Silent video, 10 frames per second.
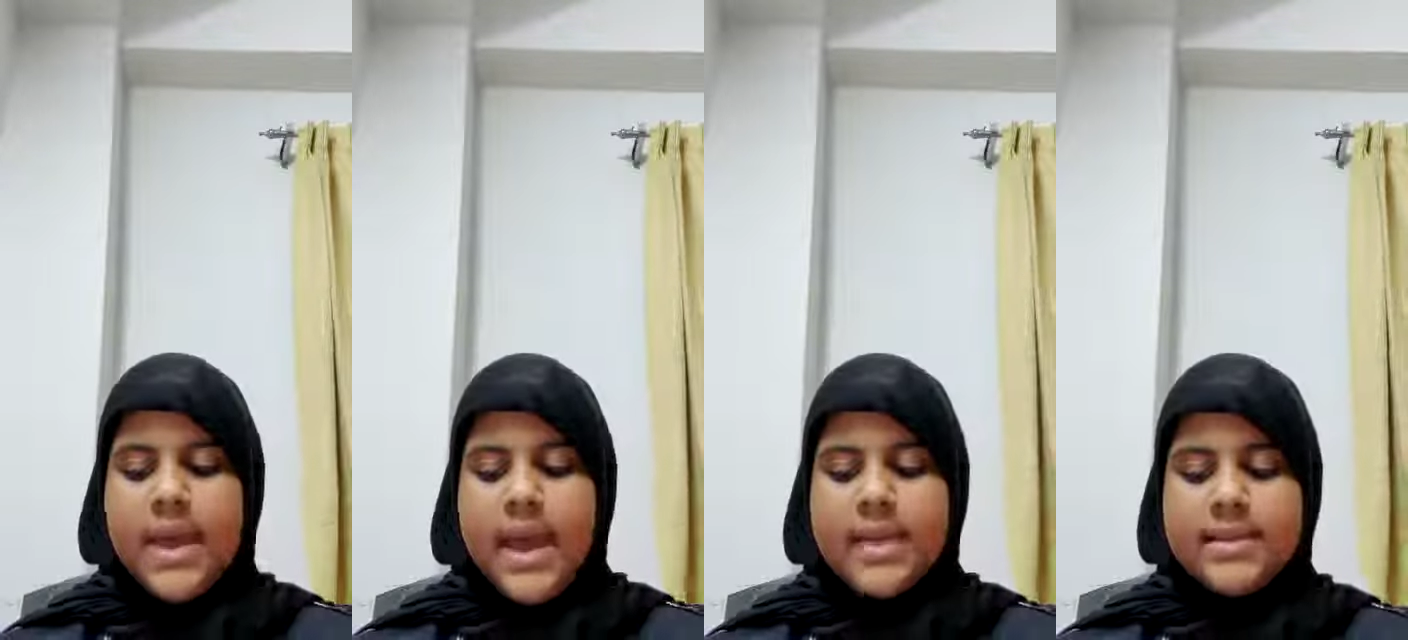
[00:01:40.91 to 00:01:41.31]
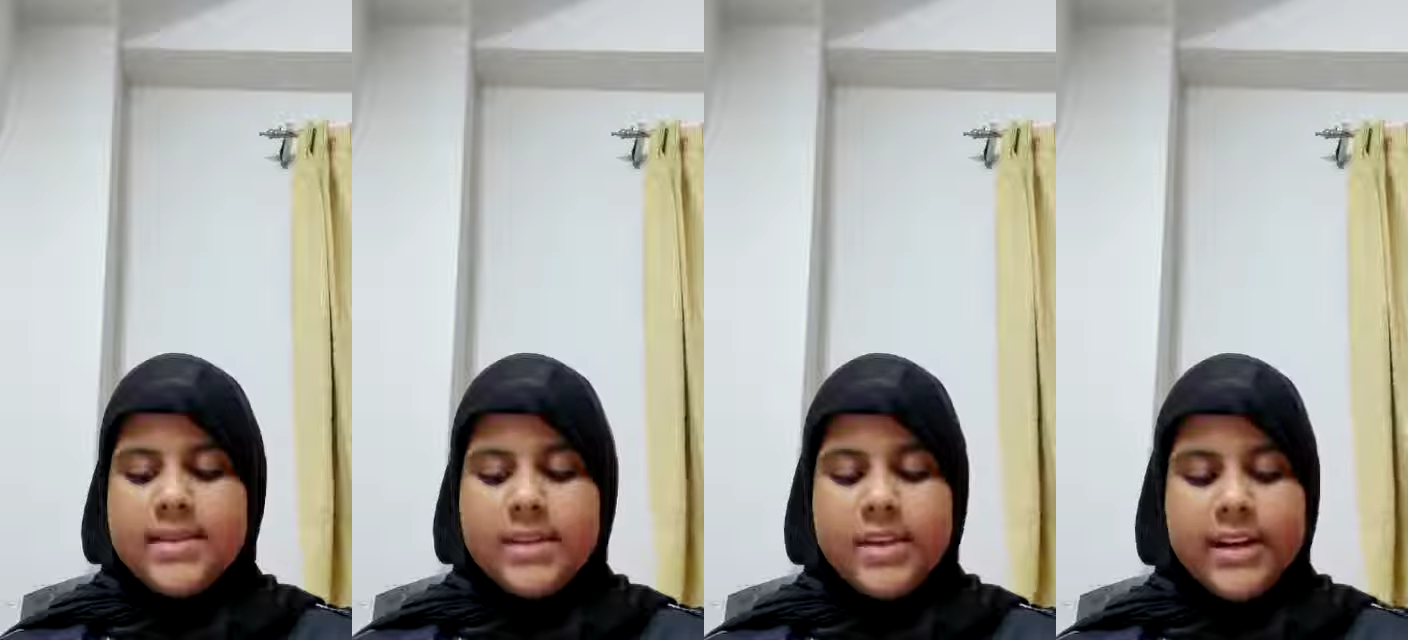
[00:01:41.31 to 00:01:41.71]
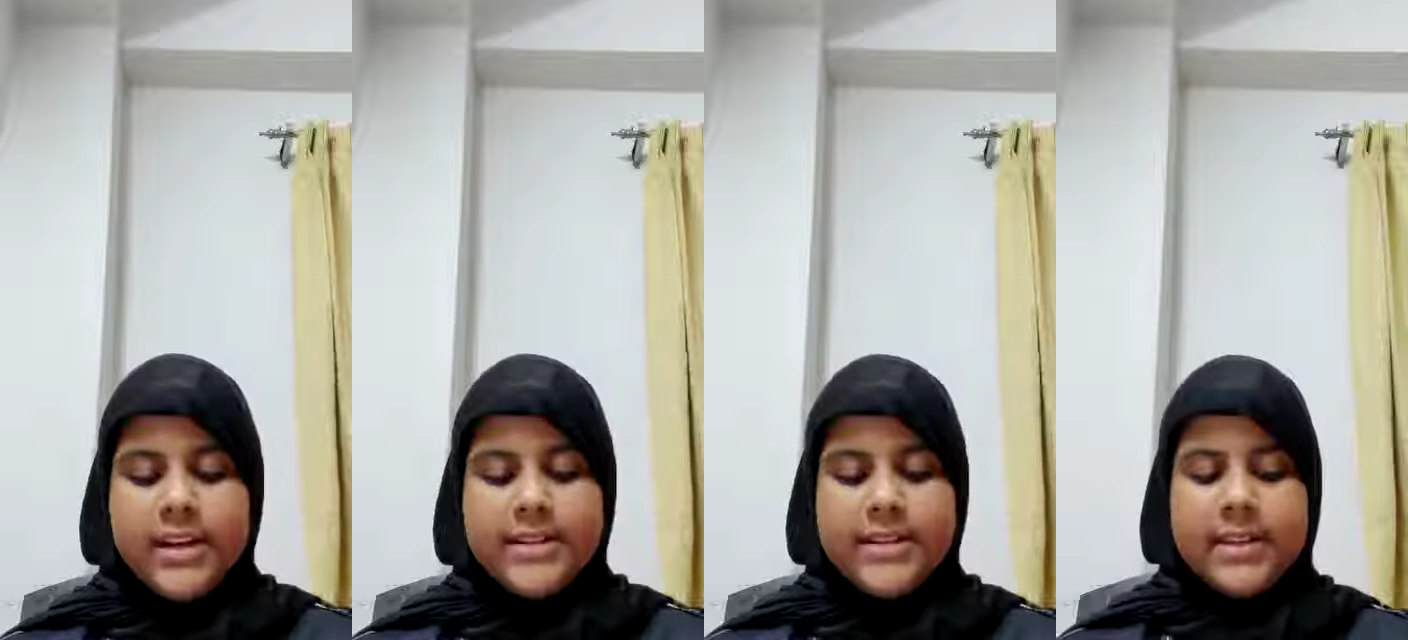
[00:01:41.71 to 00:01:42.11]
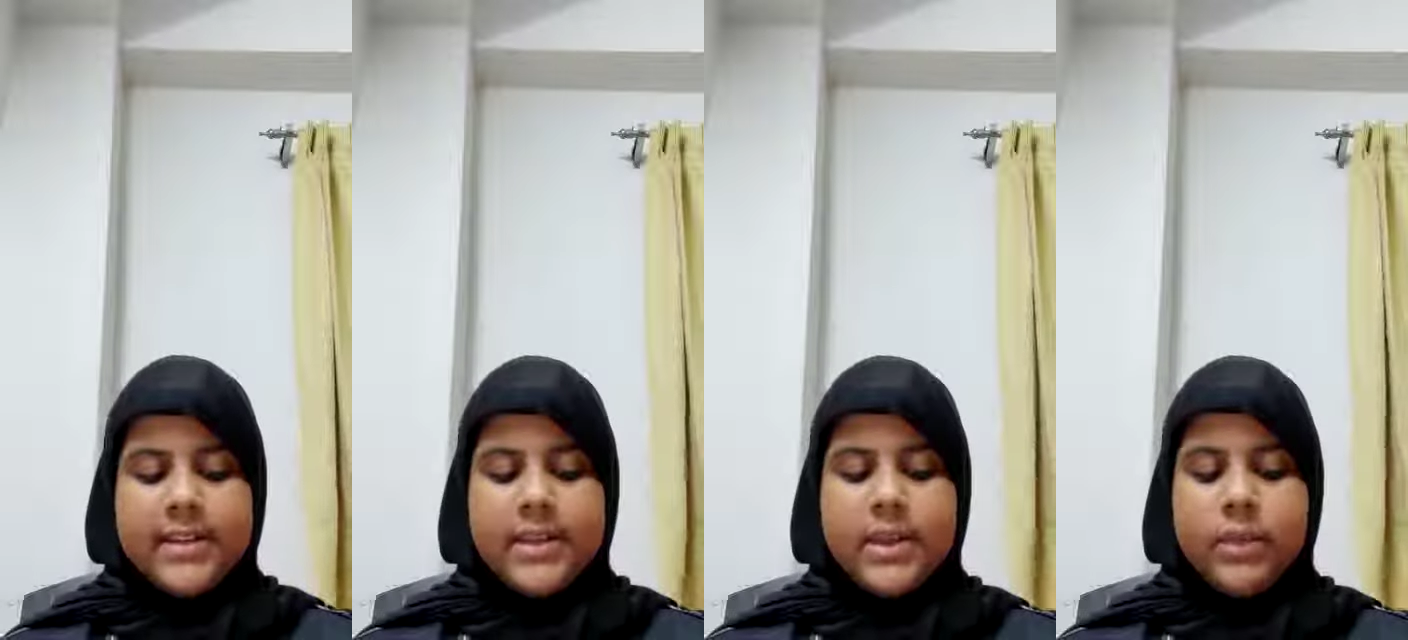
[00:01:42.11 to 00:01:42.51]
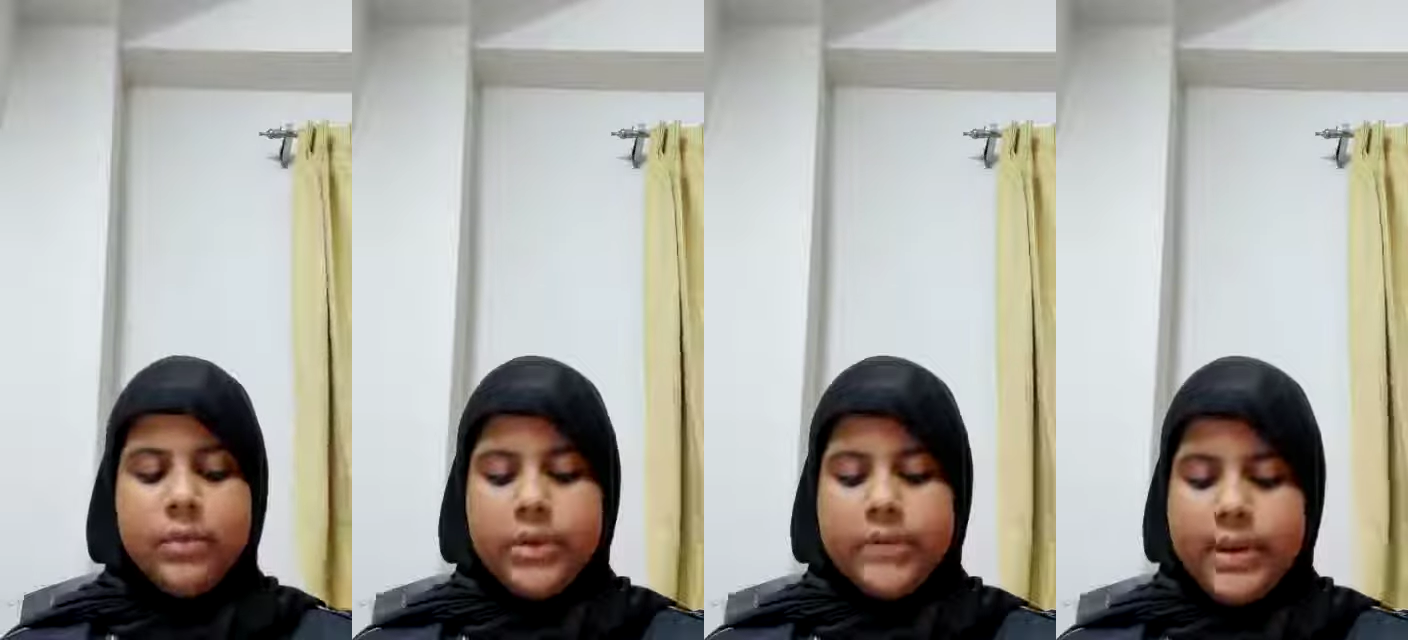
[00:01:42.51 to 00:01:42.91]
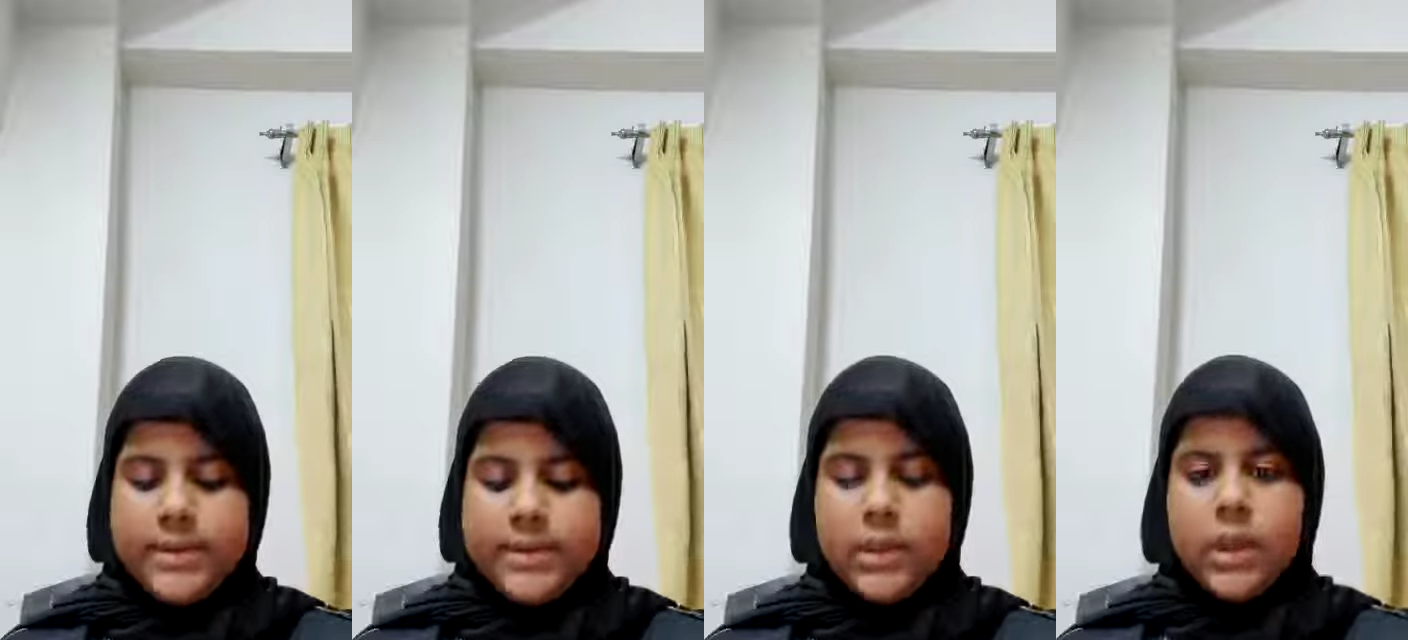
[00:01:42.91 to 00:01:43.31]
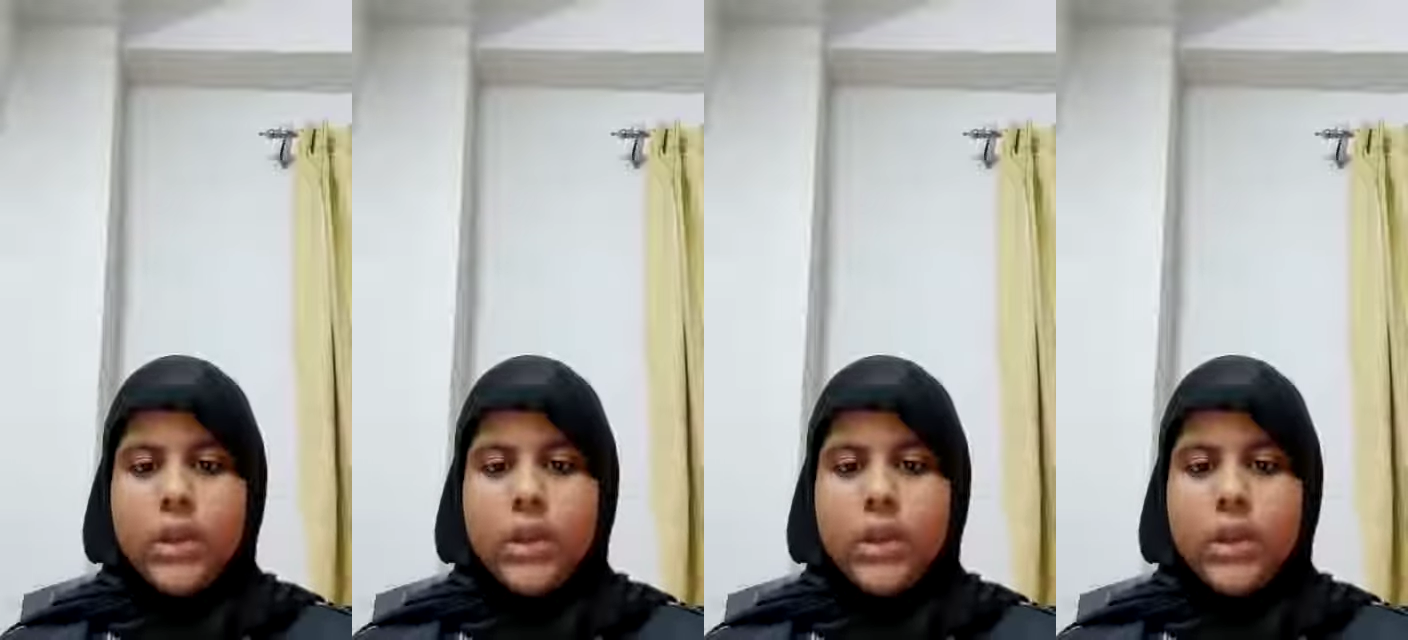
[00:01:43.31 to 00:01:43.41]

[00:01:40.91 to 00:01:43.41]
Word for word: and stars in the universe.